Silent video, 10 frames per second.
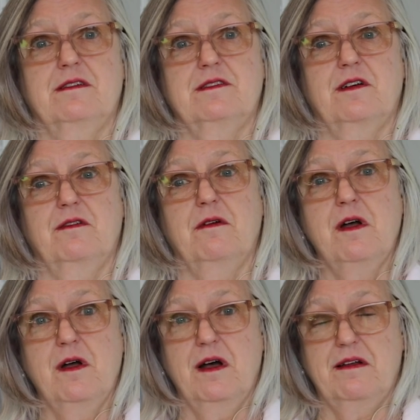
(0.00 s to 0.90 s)
So
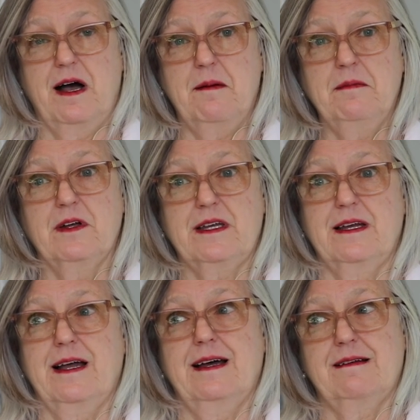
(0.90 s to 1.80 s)
I'm
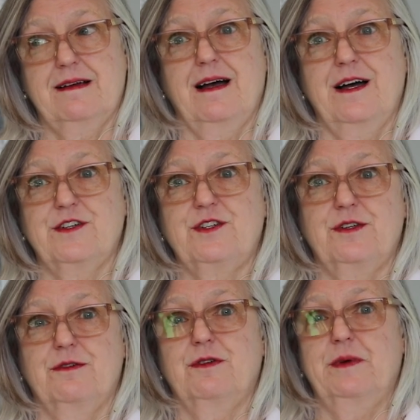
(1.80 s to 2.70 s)
looking at, gosh, you
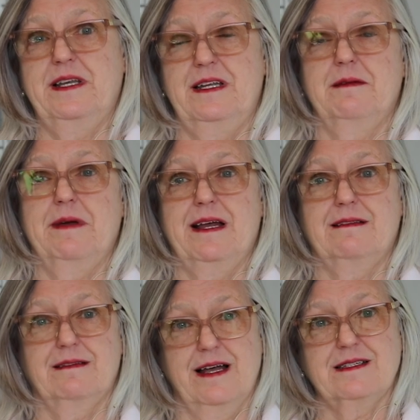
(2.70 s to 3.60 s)
know, do we need to make
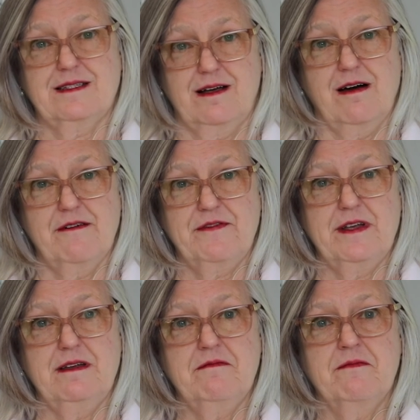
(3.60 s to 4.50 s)
less
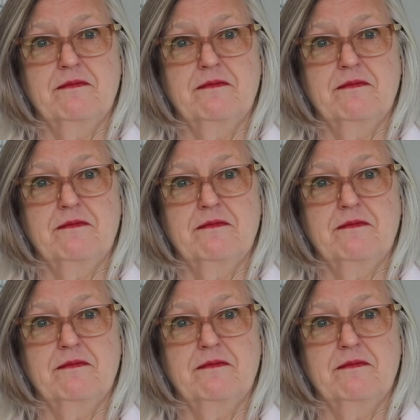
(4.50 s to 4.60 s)
coffee